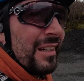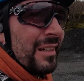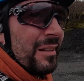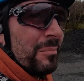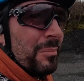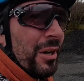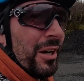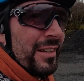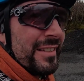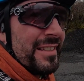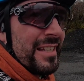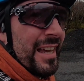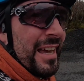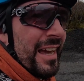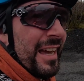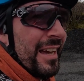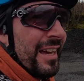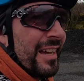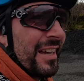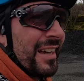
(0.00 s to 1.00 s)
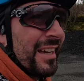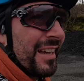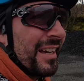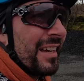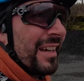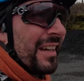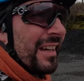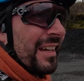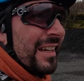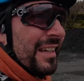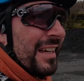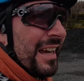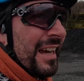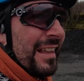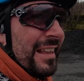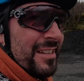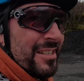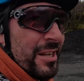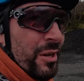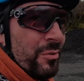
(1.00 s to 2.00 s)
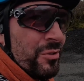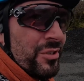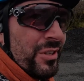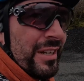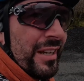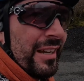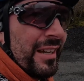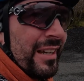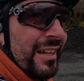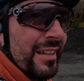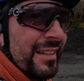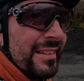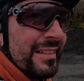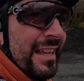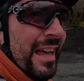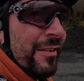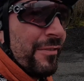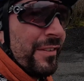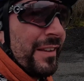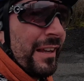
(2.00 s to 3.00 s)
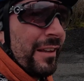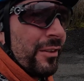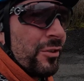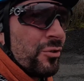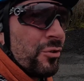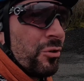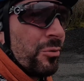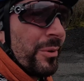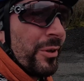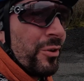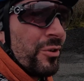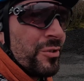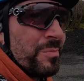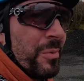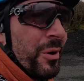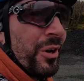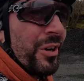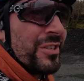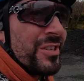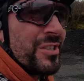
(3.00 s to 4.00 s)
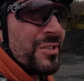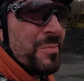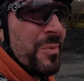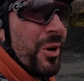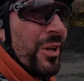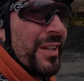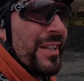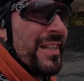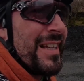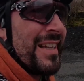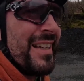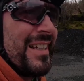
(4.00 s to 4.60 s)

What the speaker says: But yeah, this hill's going to definitely show me who's boss this morning.